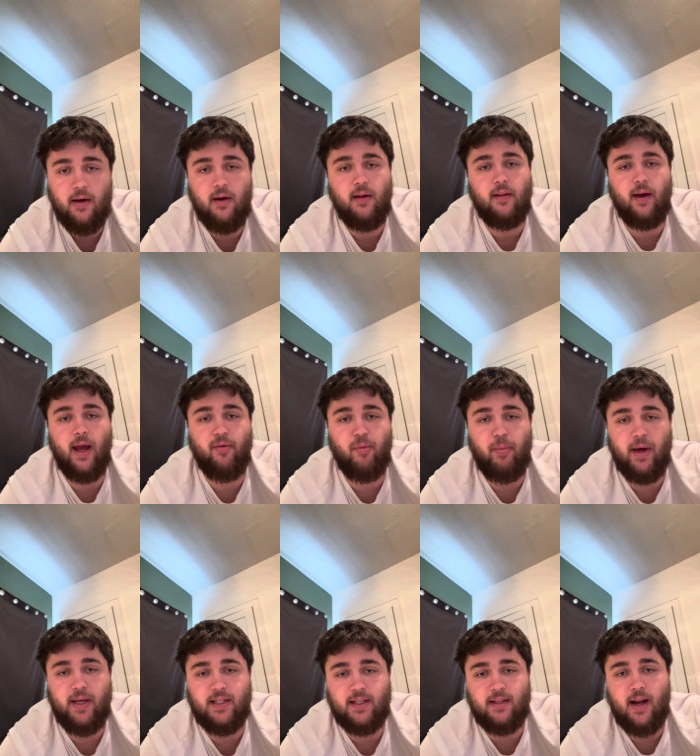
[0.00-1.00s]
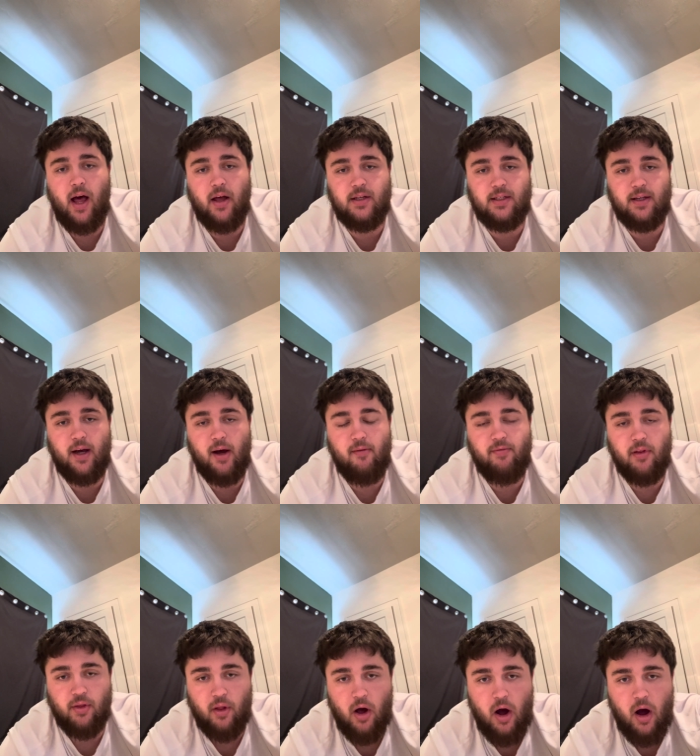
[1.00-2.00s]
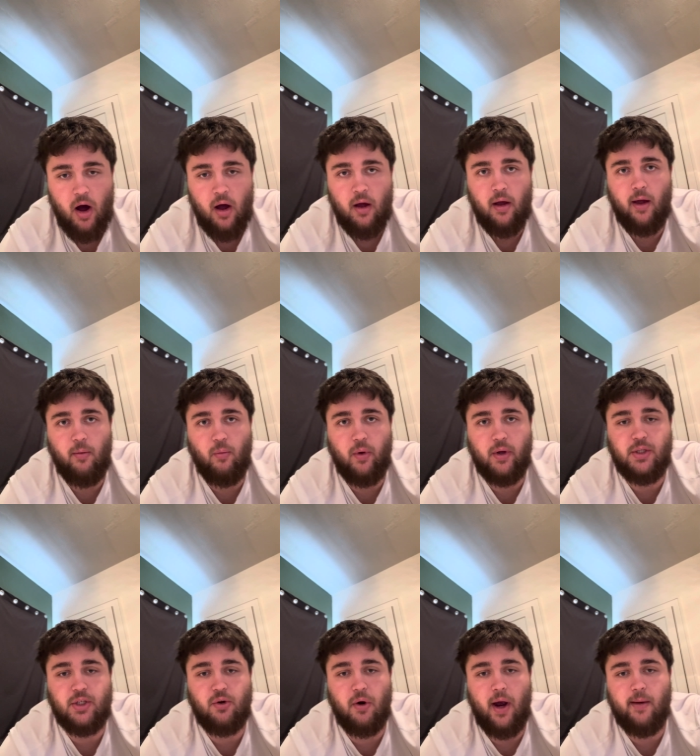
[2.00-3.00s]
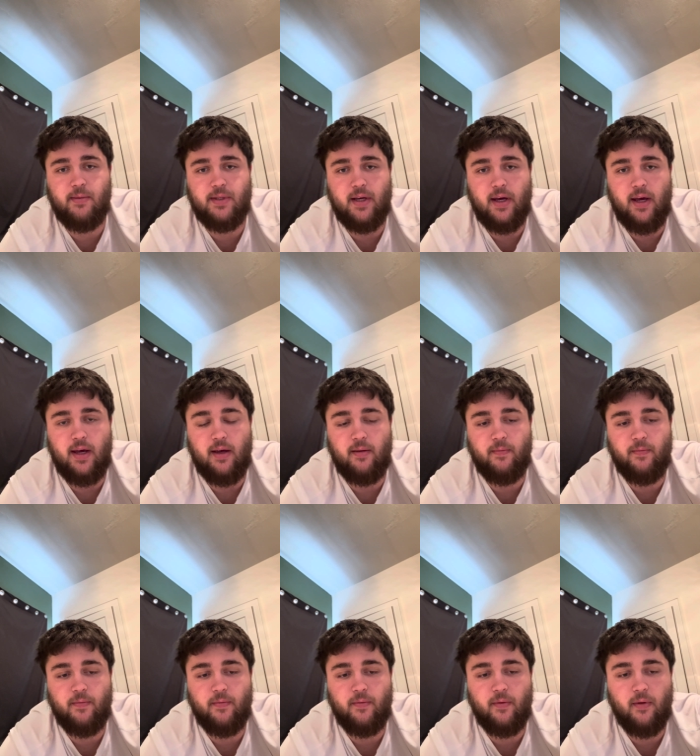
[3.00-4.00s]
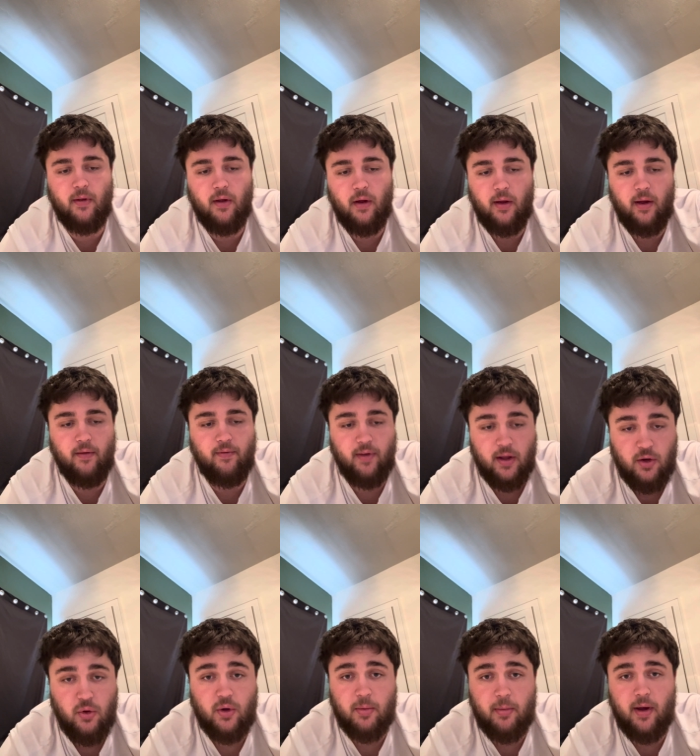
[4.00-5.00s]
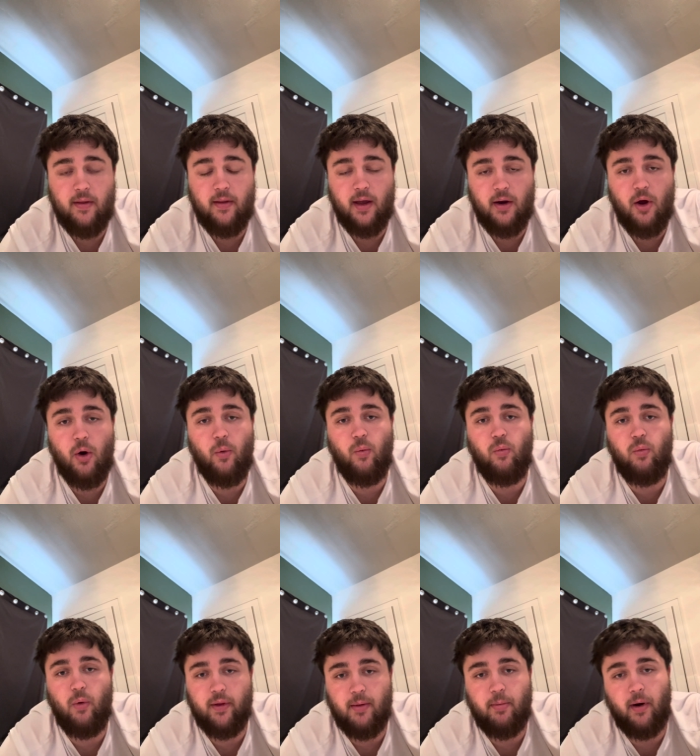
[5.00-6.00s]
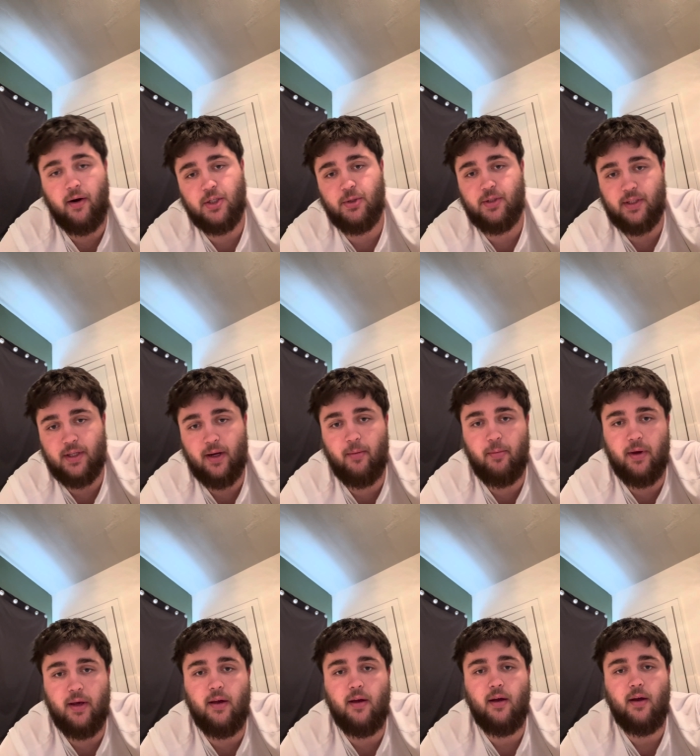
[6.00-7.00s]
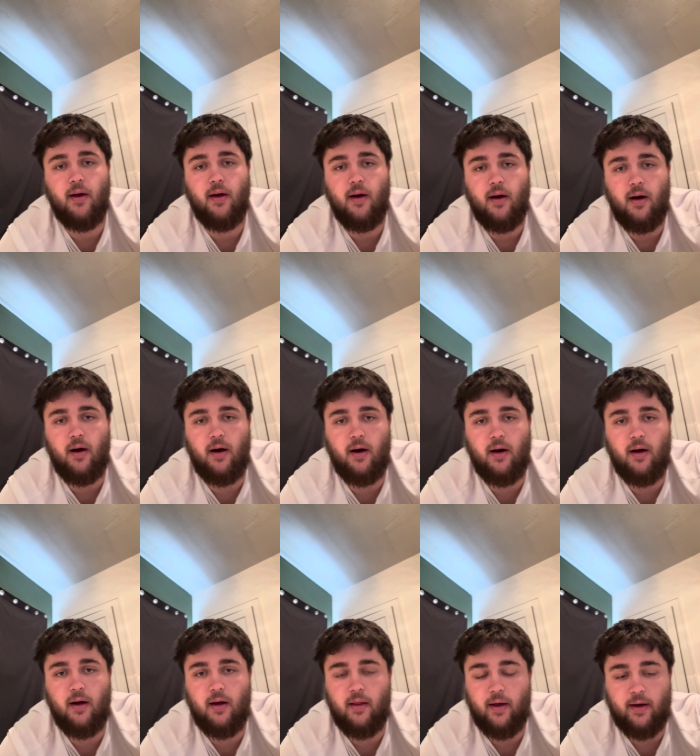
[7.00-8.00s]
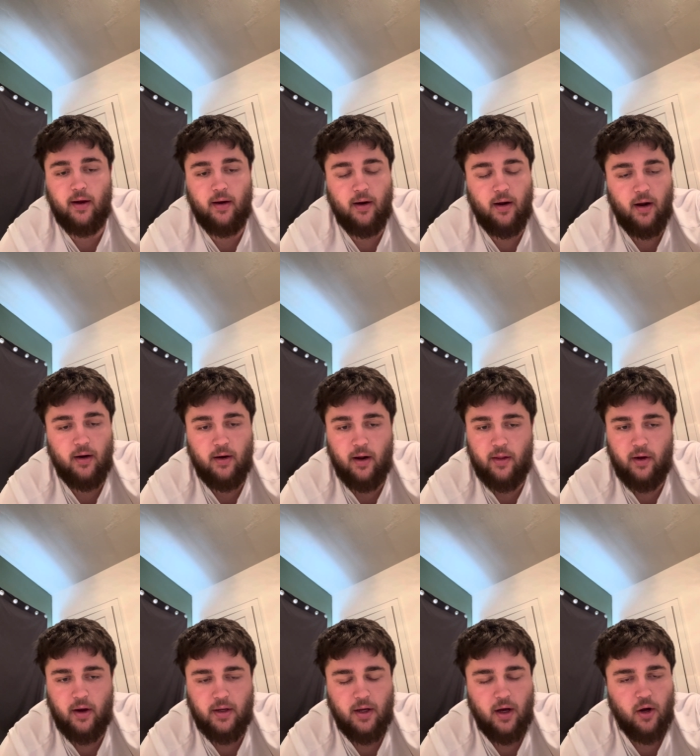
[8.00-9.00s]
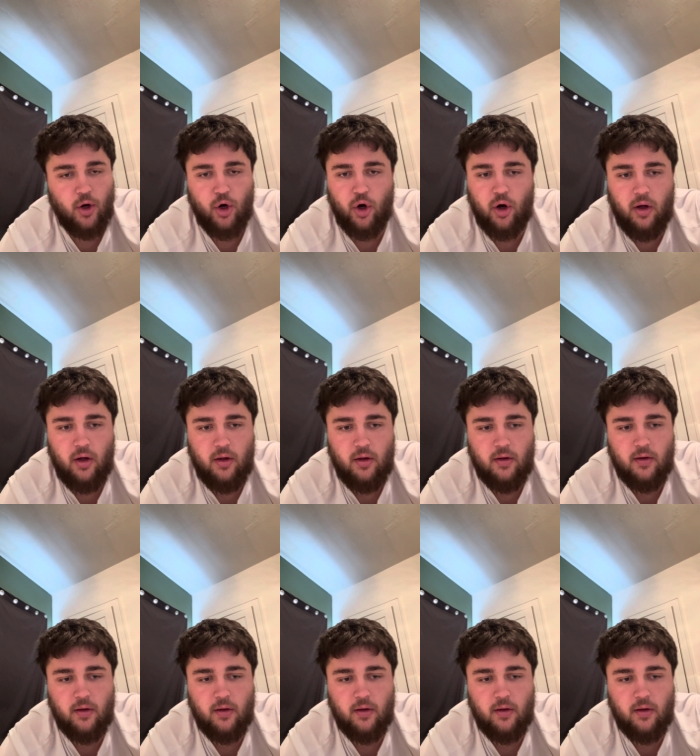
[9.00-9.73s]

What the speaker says: they have a basic knowledge of the law and which crimes if they do commit, they know what the punishment's going to be. Like a young girl,